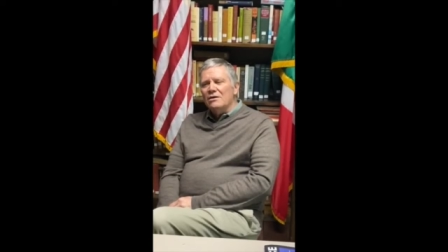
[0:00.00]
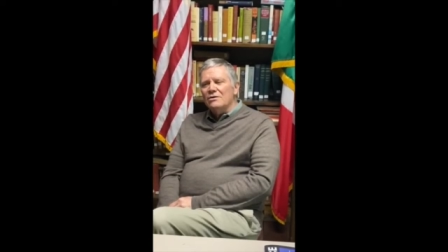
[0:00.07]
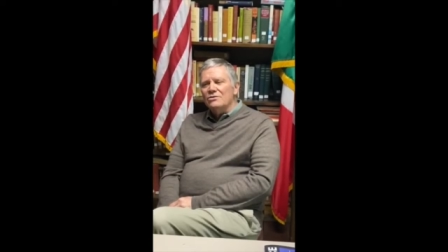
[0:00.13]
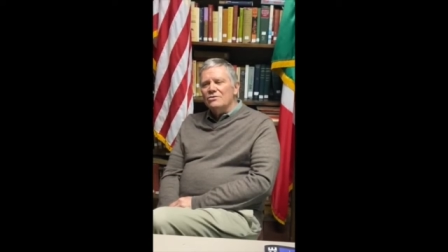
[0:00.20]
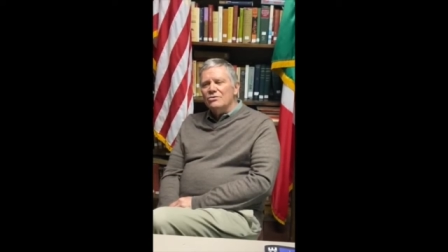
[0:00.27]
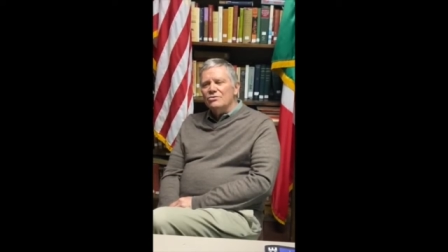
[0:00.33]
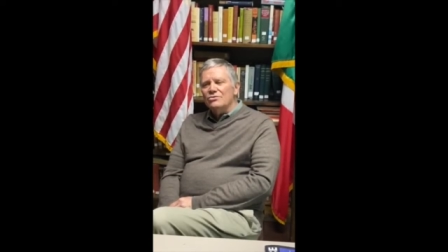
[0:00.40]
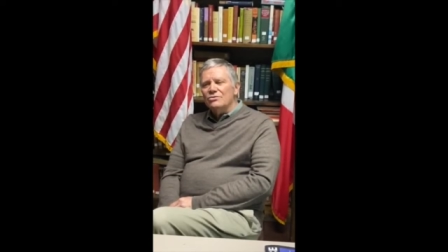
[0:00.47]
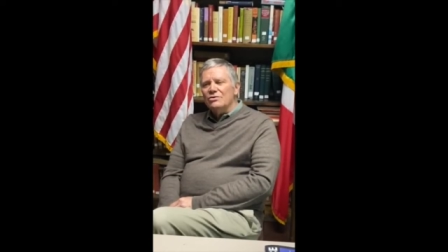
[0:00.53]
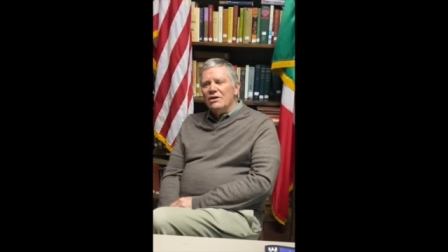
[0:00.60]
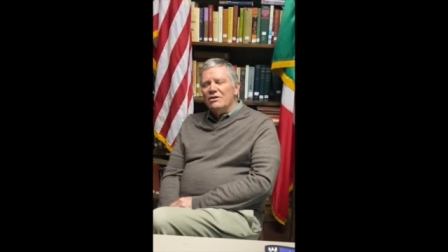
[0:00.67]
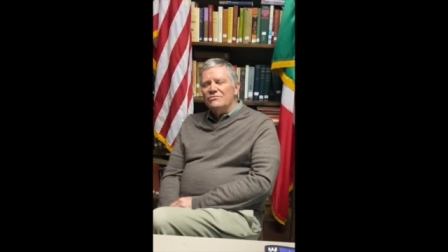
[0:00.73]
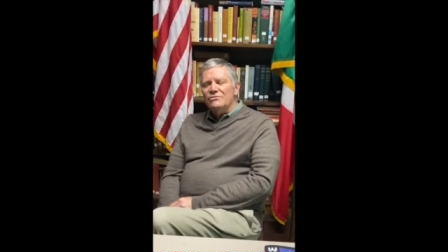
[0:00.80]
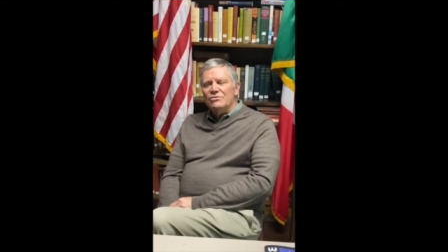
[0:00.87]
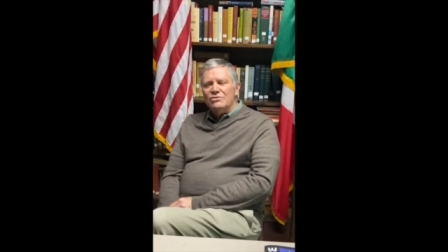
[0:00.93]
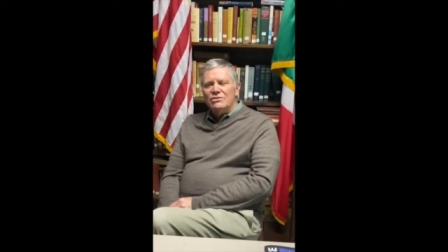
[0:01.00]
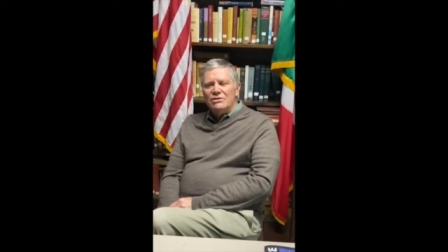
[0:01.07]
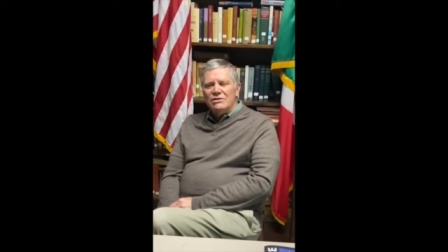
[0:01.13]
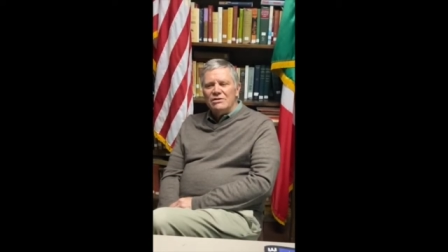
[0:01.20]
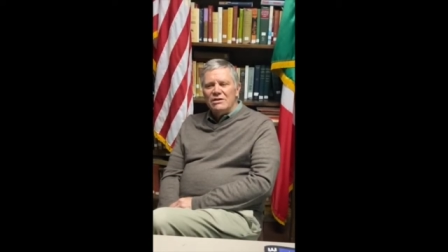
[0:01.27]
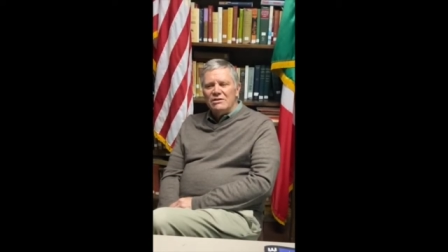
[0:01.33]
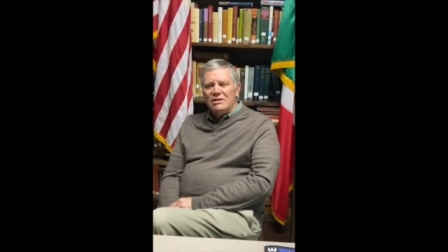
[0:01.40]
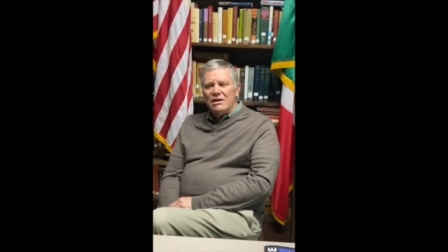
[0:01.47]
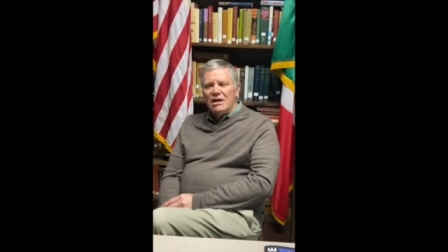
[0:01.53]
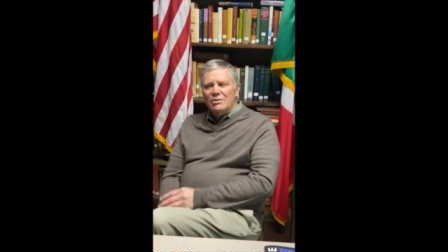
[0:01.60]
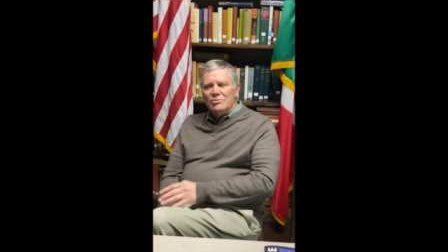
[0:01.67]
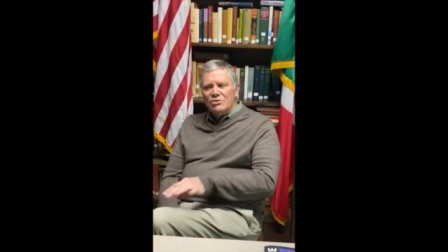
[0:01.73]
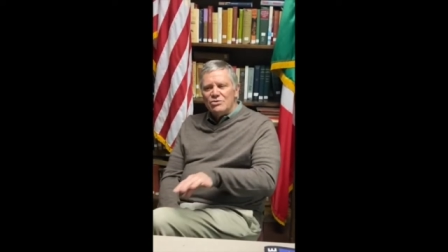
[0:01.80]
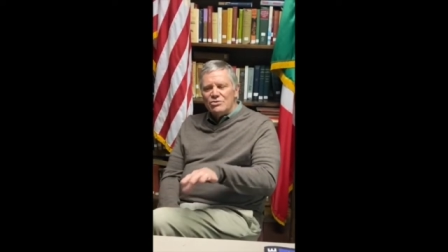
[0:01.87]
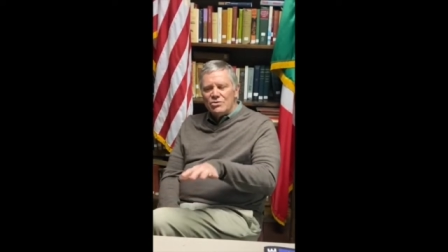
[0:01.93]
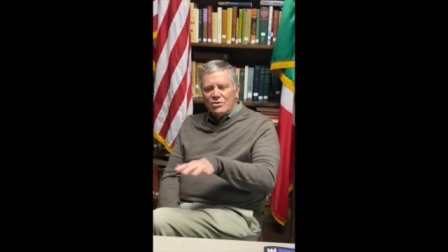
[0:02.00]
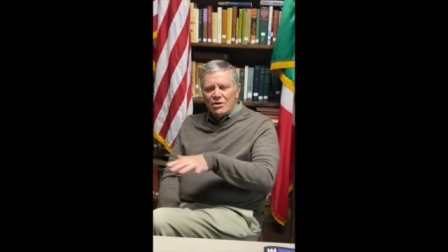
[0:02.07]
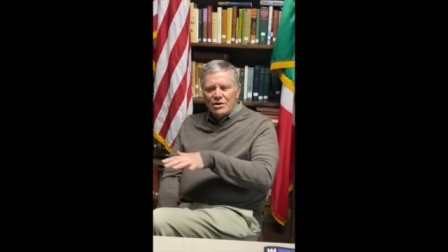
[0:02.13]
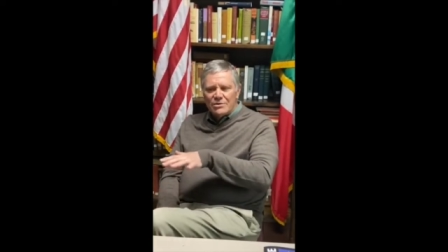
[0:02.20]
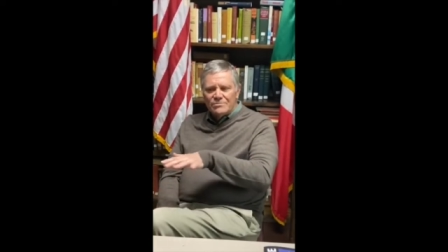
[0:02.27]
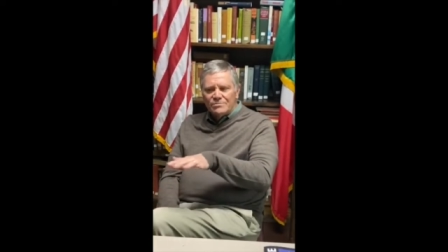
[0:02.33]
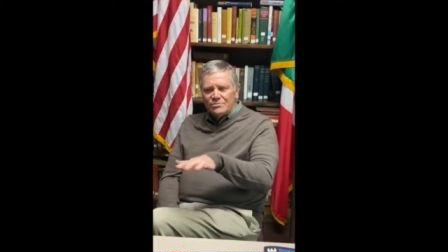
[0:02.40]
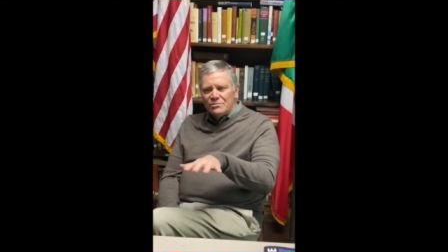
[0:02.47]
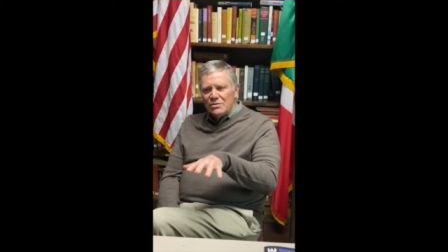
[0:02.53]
So after the almonds are